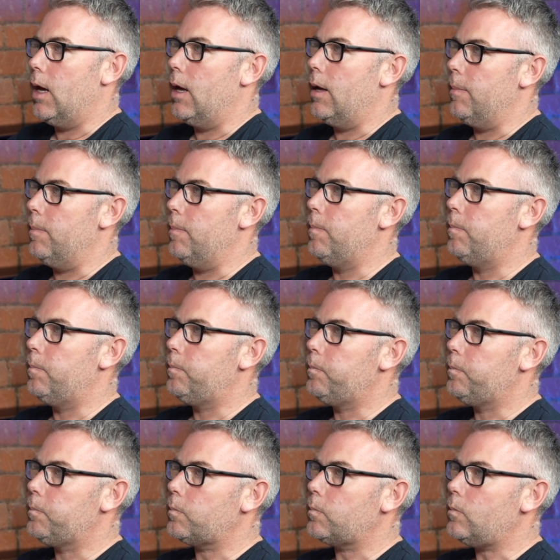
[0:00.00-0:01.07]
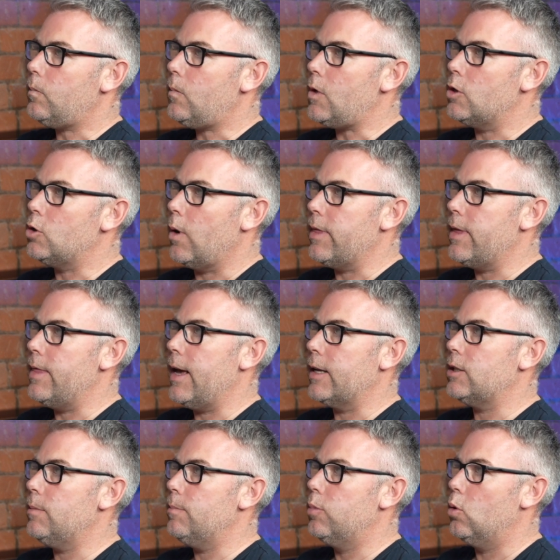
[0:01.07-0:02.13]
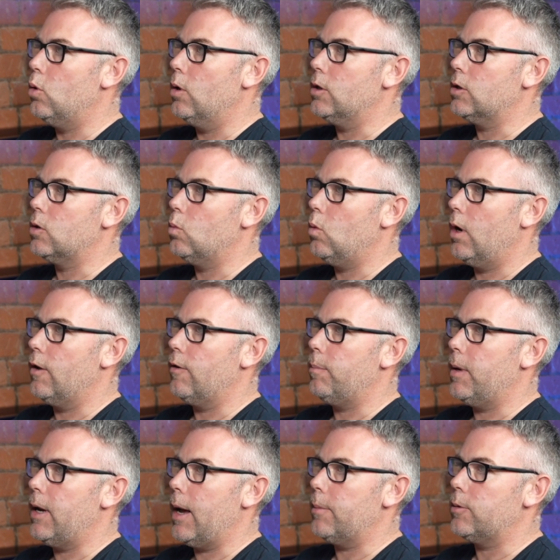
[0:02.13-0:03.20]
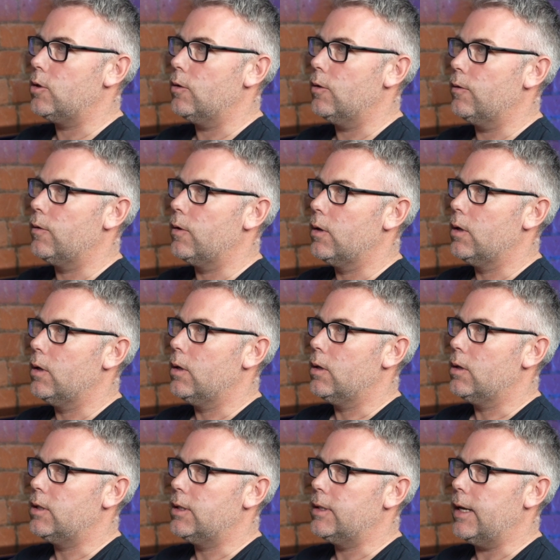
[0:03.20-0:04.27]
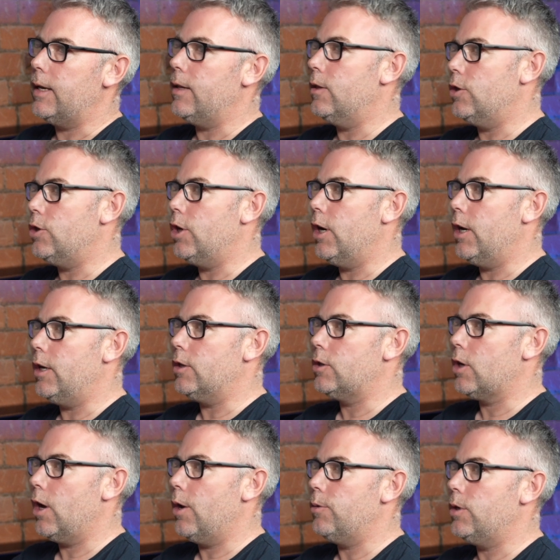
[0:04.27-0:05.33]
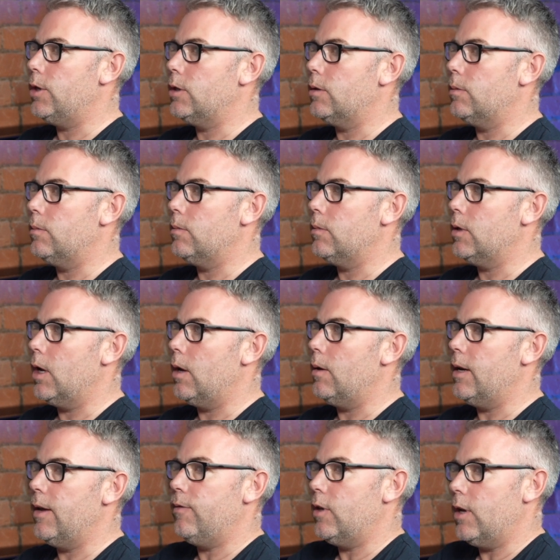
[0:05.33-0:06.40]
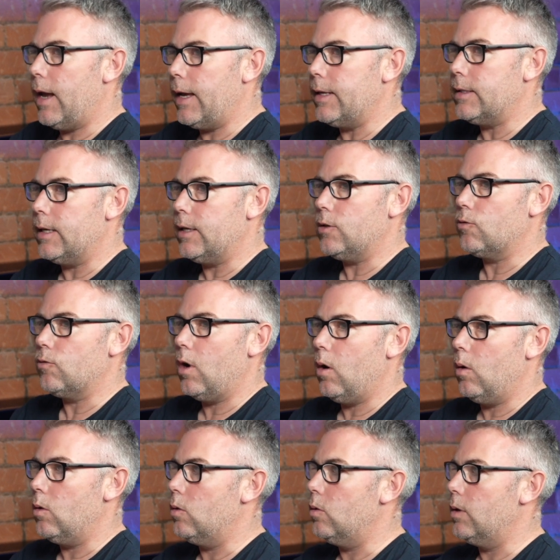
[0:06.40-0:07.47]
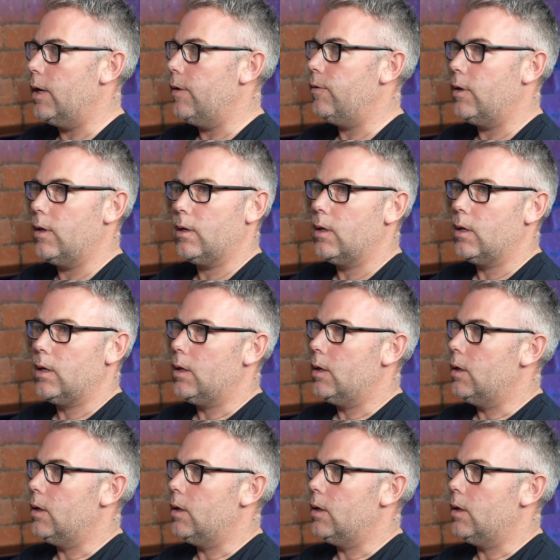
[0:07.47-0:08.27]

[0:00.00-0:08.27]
So I think that's important. So one, I've been able to have seen the journey as coaches and lived an 18s role or lived a